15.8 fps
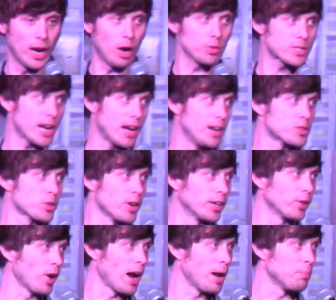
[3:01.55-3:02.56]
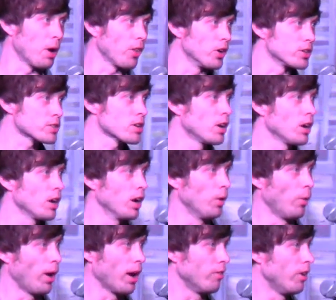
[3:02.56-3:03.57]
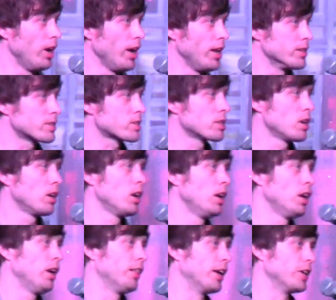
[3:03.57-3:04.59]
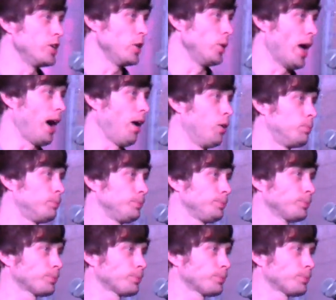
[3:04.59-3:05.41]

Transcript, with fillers: you're out tasering grandmothers or whatever it is they do now.